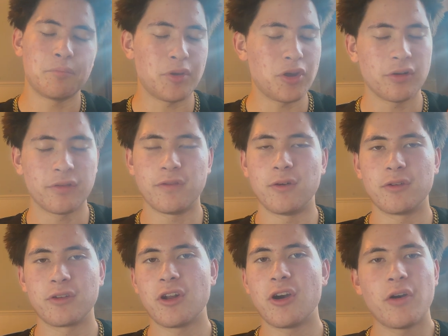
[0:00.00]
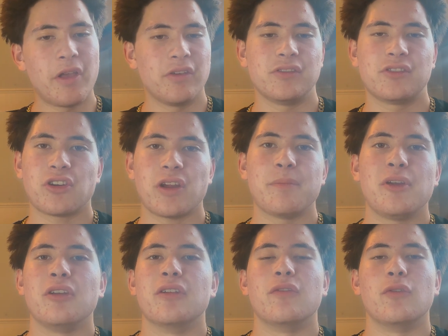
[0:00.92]
Beautiful, it was straight
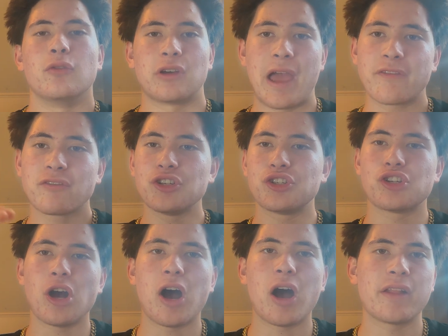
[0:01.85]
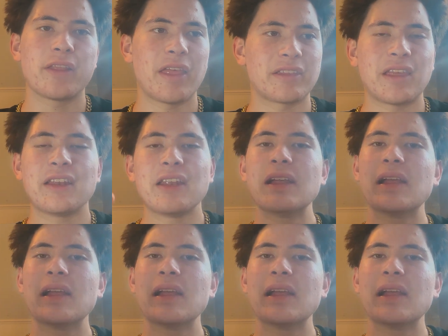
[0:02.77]
beautiful. Every shot, like they